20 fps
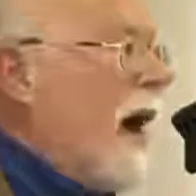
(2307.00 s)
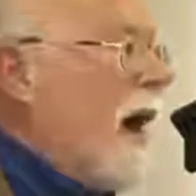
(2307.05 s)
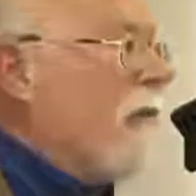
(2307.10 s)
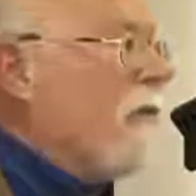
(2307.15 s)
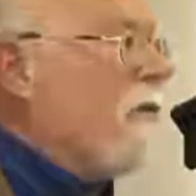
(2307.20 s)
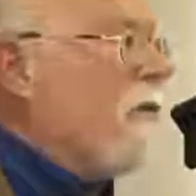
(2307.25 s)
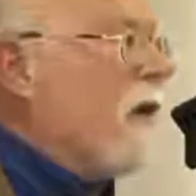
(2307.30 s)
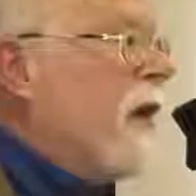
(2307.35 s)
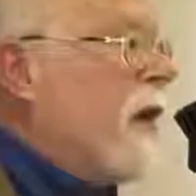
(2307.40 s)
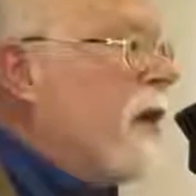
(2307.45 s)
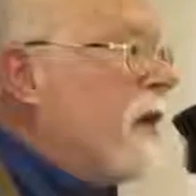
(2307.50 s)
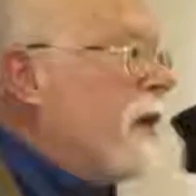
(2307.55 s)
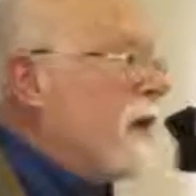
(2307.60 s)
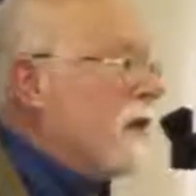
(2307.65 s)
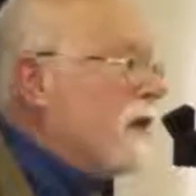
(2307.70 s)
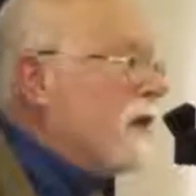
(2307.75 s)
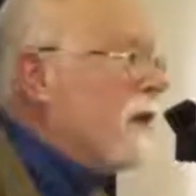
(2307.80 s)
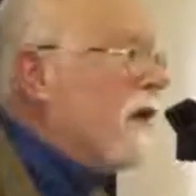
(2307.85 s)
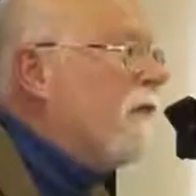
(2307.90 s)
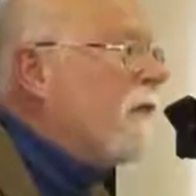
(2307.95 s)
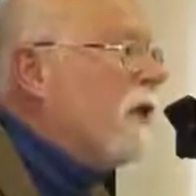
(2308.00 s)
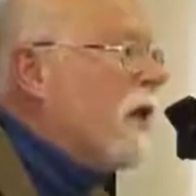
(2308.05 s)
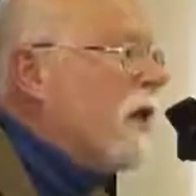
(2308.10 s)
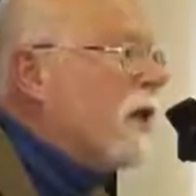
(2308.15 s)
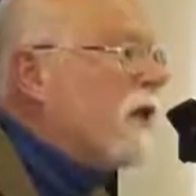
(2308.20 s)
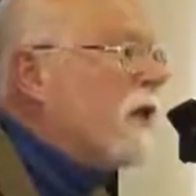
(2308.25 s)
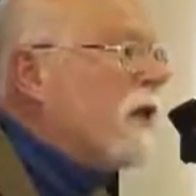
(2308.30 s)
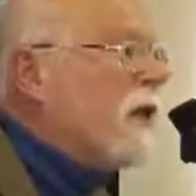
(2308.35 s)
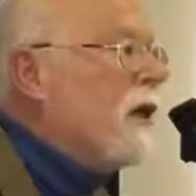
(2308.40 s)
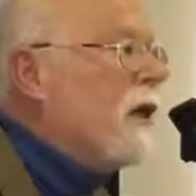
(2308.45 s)
a religious
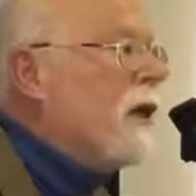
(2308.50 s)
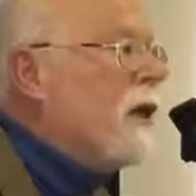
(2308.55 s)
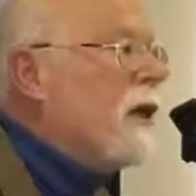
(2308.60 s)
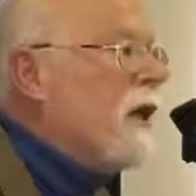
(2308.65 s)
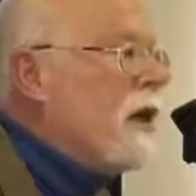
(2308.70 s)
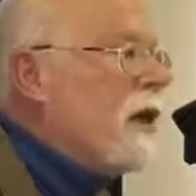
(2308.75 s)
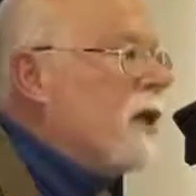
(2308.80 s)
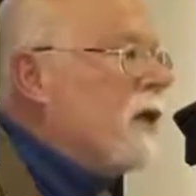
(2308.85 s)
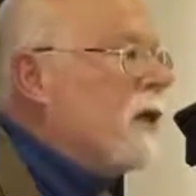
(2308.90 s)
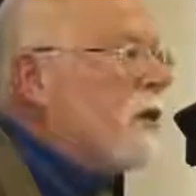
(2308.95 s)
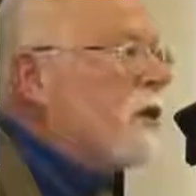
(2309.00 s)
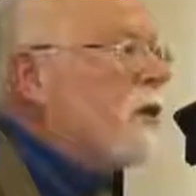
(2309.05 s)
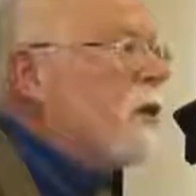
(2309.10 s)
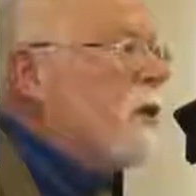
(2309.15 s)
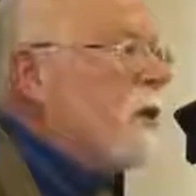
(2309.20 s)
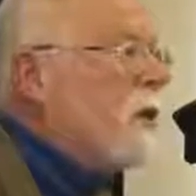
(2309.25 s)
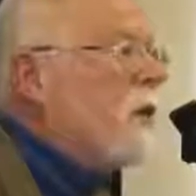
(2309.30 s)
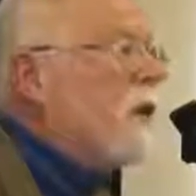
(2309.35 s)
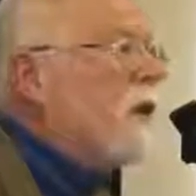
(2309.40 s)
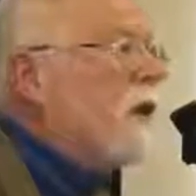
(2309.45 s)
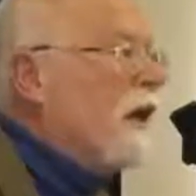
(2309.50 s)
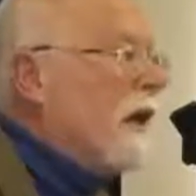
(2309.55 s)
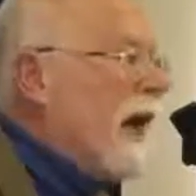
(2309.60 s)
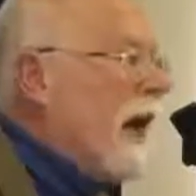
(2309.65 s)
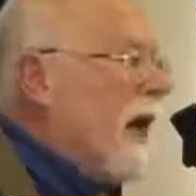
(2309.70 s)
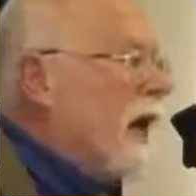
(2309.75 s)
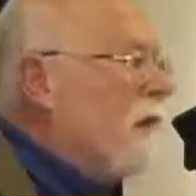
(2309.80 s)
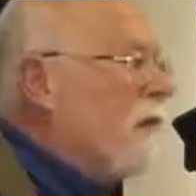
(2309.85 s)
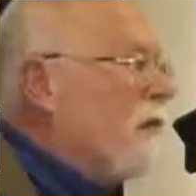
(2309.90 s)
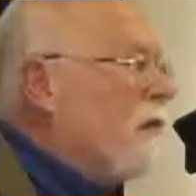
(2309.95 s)
allegiance to the
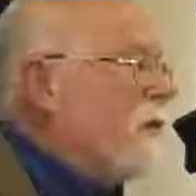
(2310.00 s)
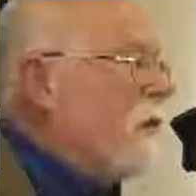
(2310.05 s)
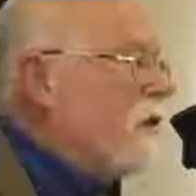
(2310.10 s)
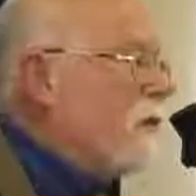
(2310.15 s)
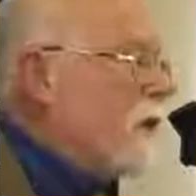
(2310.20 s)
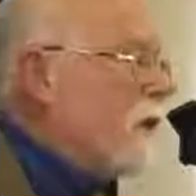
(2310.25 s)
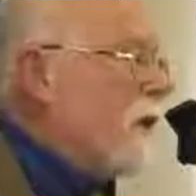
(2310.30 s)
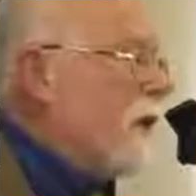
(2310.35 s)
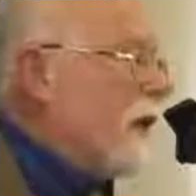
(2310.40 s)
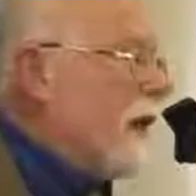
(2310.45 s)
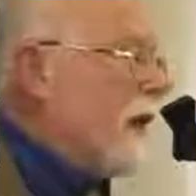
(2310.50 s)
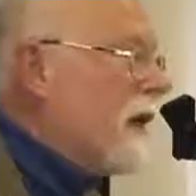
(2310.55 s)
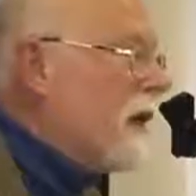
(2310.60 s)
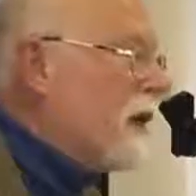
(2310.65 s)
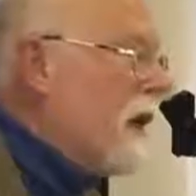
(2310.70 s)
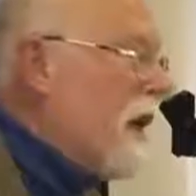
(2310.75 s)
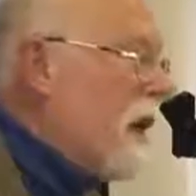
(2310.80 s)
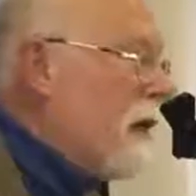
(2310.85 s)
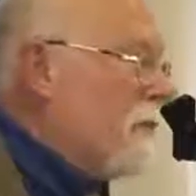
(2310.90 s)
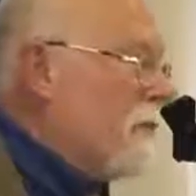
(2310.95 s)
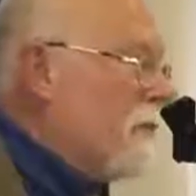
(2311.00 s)
Caliph of Sunni Islam.